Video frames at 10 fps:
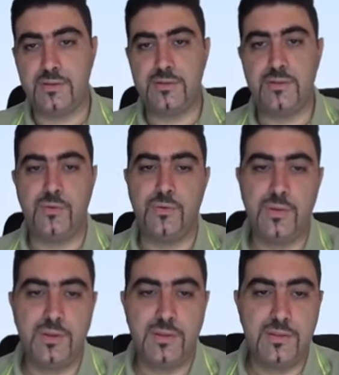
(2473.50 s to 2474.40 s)

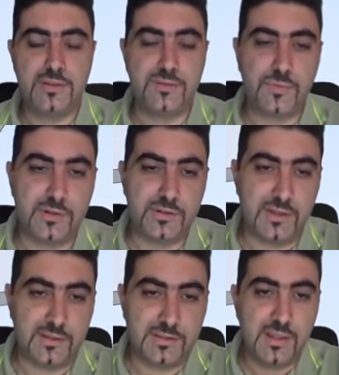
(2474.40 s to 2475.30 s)
so this is what it
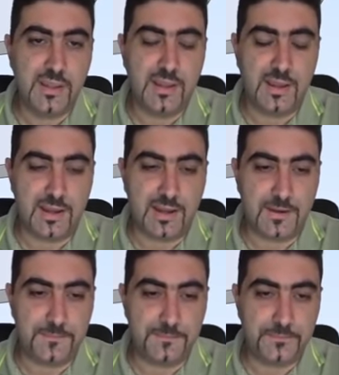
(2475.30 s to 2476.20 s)
does.
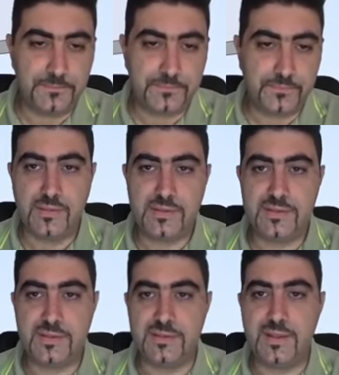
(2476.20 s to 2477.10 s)
Um, this
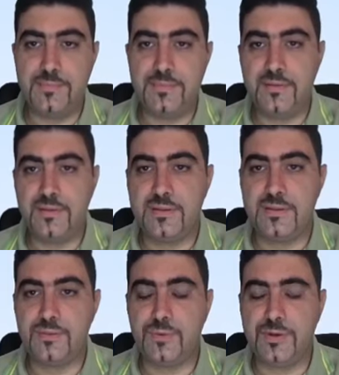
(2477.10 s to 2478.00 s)
is the depth.
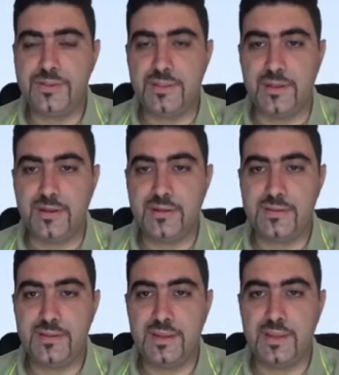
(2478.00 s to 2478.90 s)
It's twice the
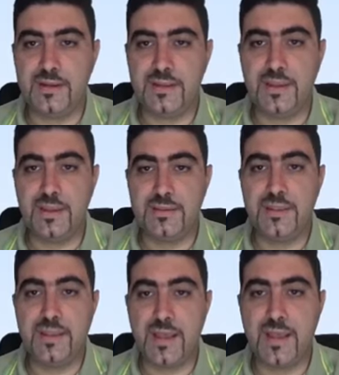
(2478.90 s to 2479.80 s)
thickness. Again,
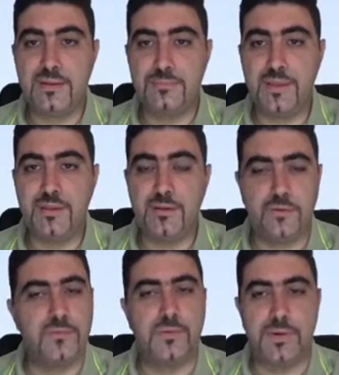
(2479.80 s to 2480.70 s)
it can be
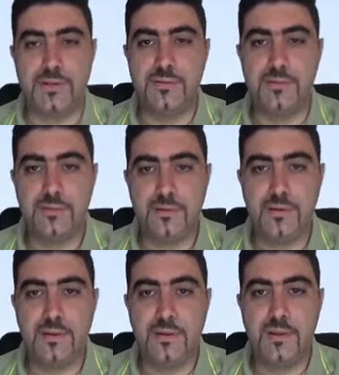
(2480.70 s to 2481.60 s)
overridden.
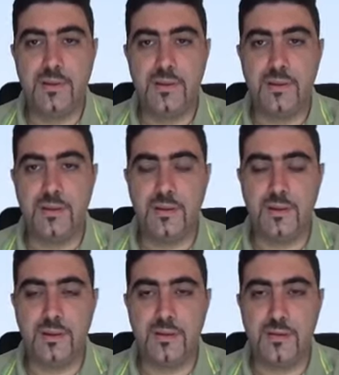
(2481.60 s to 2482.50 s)

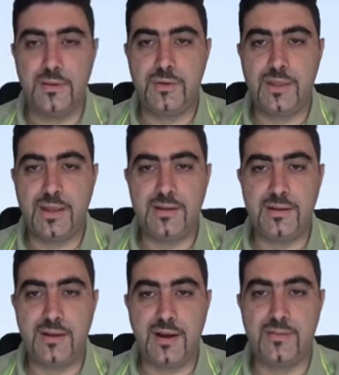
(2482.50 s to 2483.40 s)
Uh, you can add
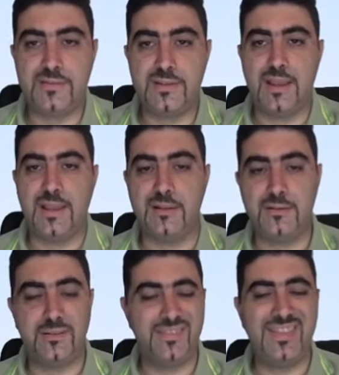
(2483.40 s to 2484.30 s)
a draft
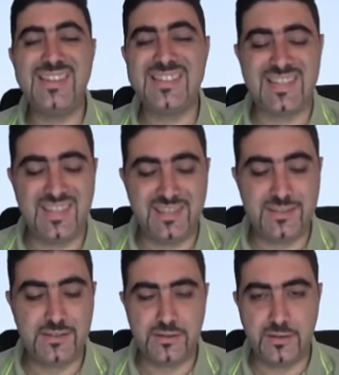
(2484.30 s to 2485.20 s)
angle. These
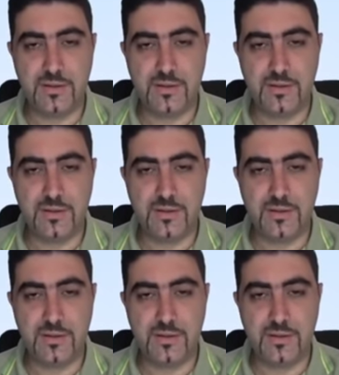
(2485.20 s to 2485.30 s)
things